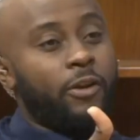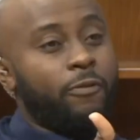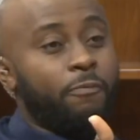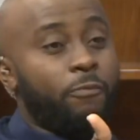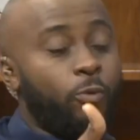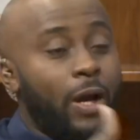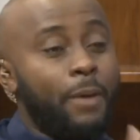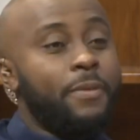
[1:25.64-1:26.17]

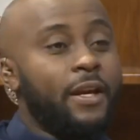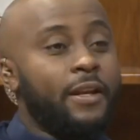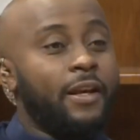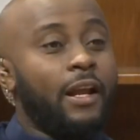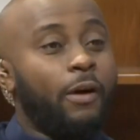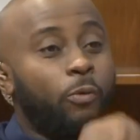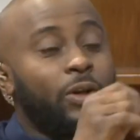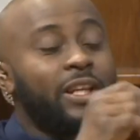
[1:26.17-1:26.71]
of Y B N L,
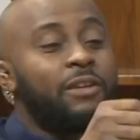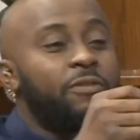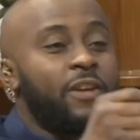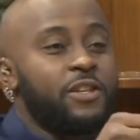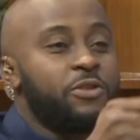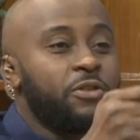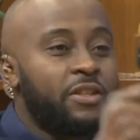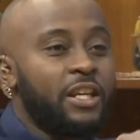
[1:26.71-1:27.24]
and what
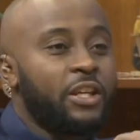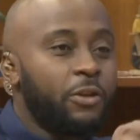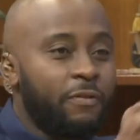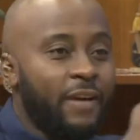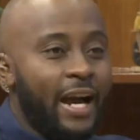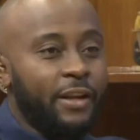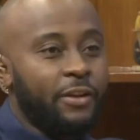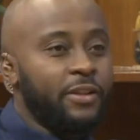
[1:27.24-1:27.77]
influence do you think you've
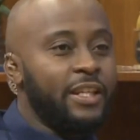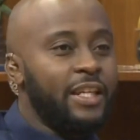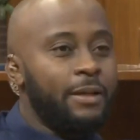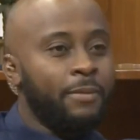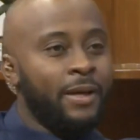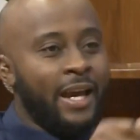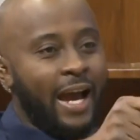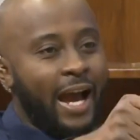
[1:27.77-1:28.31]
had on him
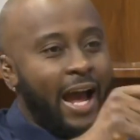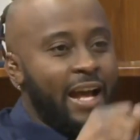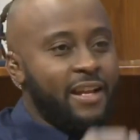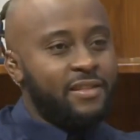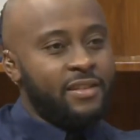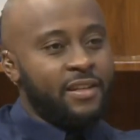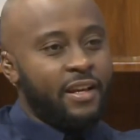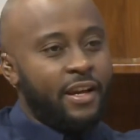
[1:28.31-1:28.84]

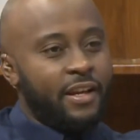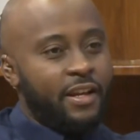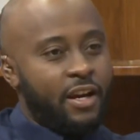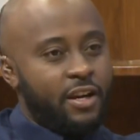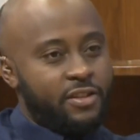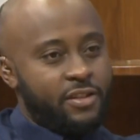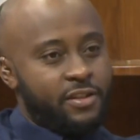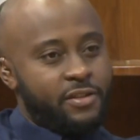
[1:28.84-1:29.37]
as an
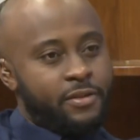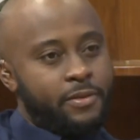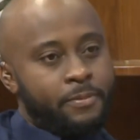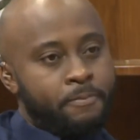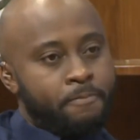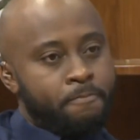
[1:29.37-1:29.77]
artist?